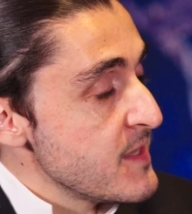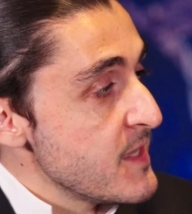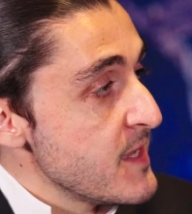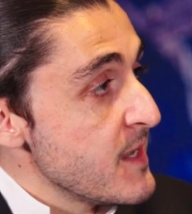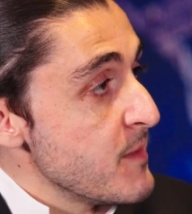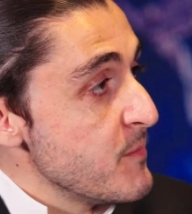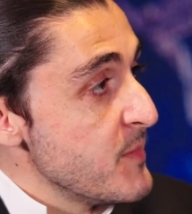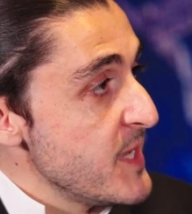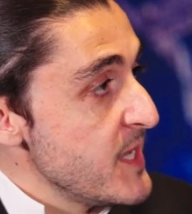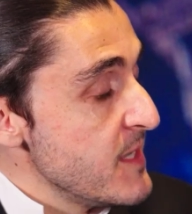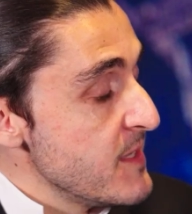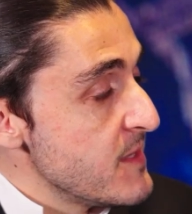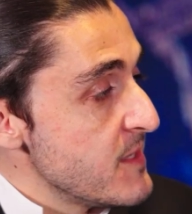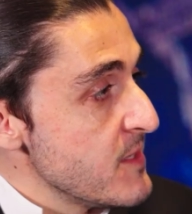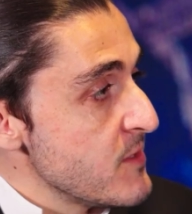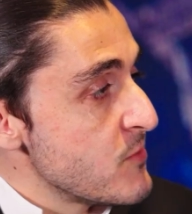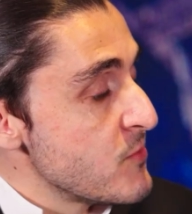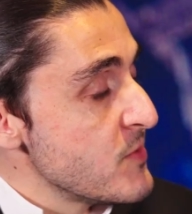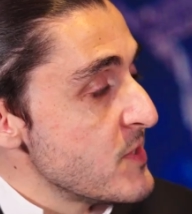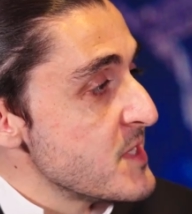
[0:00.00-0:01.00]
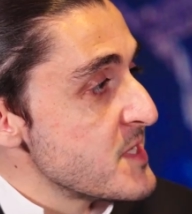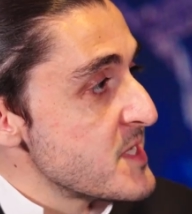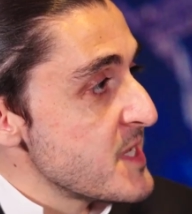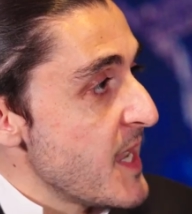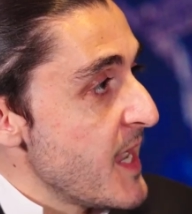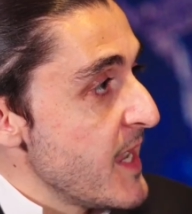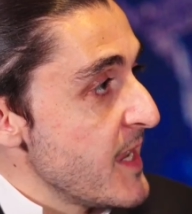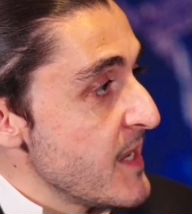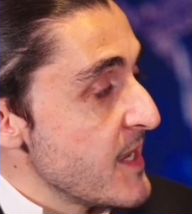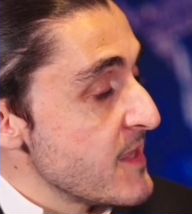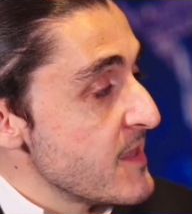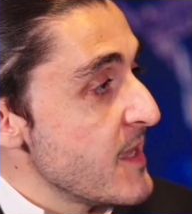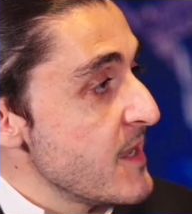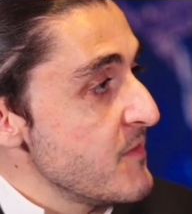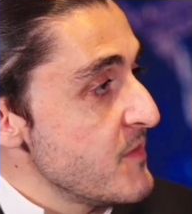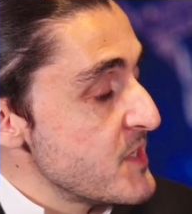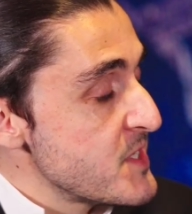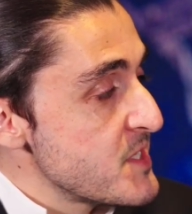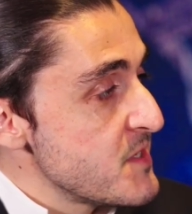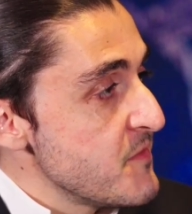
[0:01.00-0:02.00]
the ability to design a
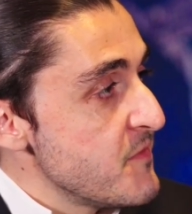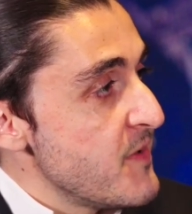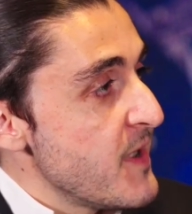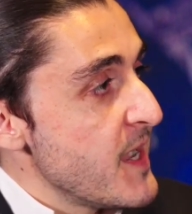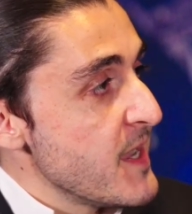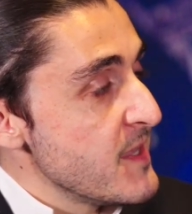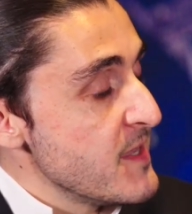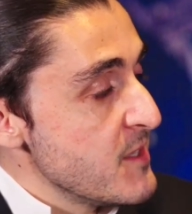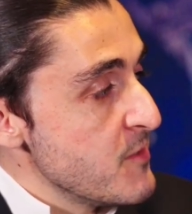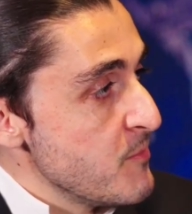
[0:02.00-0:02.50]
diversified